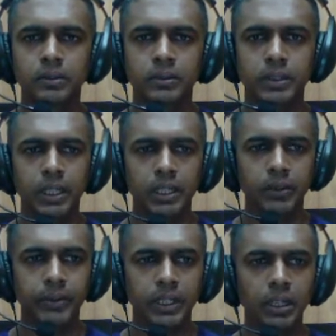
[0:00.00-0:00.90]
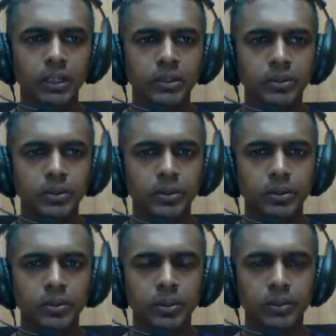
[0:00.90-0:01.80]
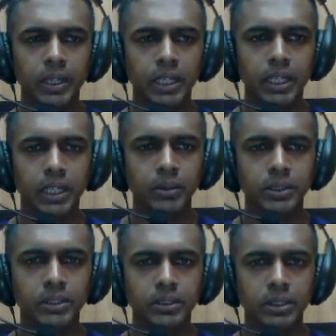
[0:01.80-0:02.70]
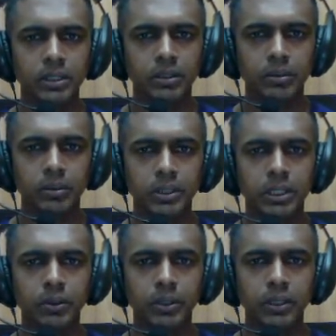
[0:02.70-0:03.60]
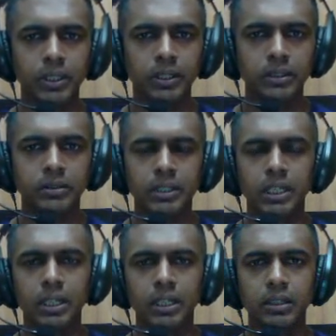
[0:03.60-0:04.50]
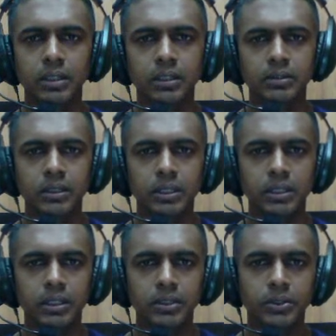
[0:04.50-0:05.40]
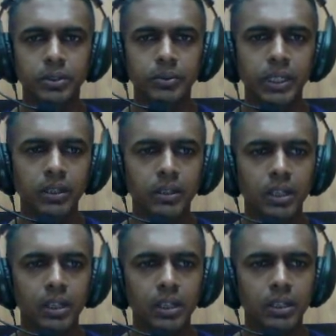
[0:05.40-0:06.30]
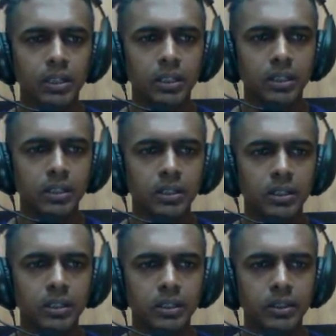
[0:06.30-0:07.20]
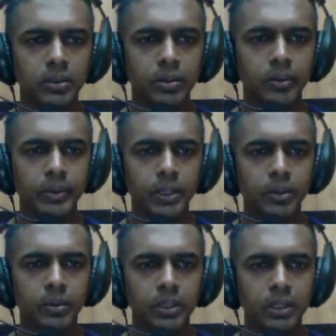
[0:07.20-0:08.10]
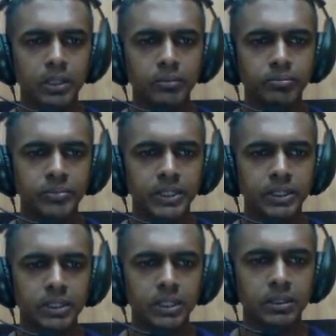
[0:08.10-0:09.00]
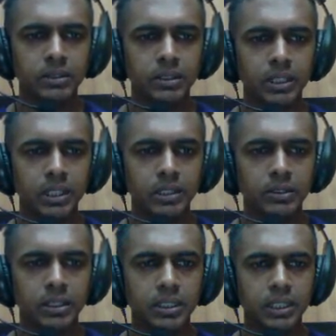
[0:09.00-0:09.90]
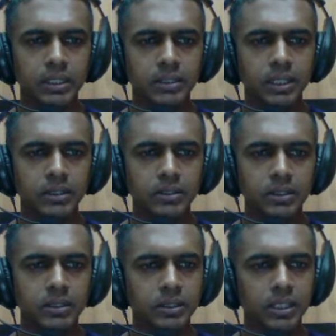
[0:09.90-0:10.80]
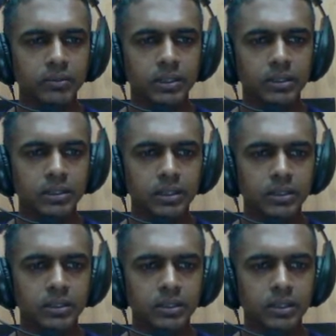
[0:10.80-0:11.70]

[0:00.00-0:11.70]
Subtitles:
Okay, here we are. So you can have this all the tutorials regarding this QishioVid and the overview, features, creation, assets, chat functions,